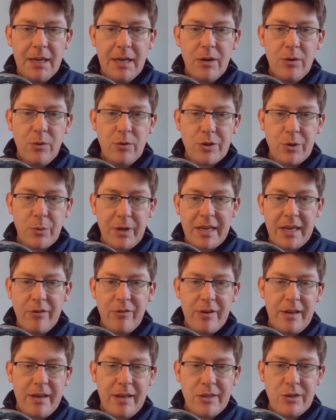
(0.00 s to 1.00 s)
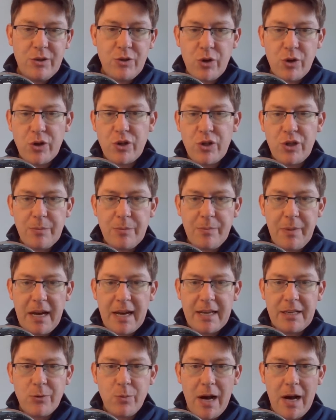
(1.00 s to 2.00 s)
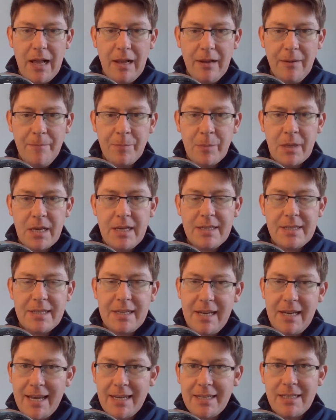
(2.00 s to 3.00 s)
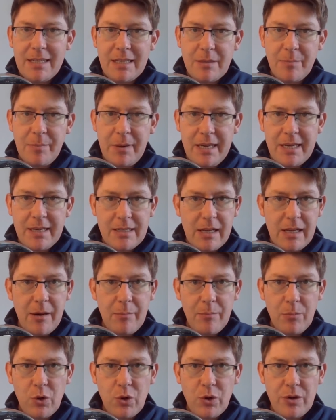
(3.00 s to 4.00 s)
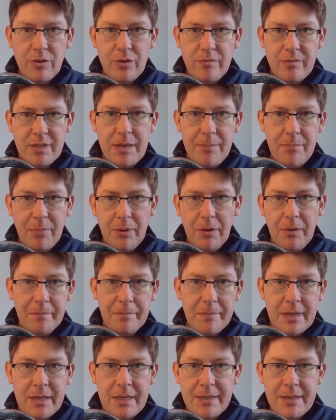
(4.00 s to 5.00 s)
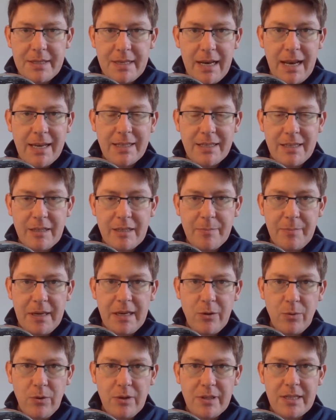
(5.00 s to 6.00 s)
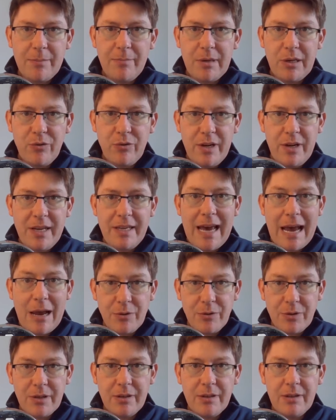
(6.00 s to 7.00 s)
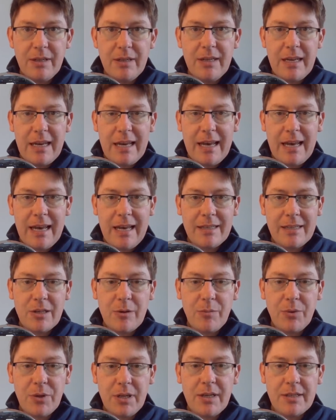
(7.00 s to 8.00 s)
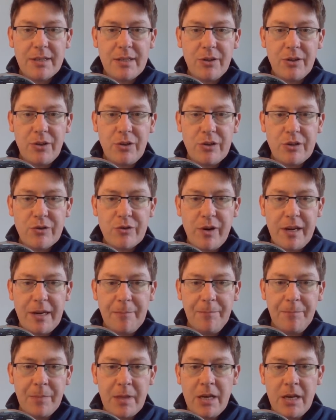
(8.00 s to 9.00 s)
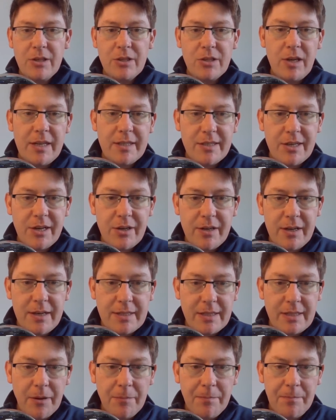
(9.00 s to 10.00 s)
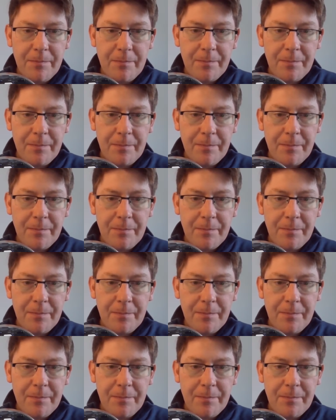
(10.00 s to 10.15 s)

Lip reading: So we get instructions back as well. Select to speak is a lot more simple. Select to speak will simply read out something that's on your screen. So let's turn this on.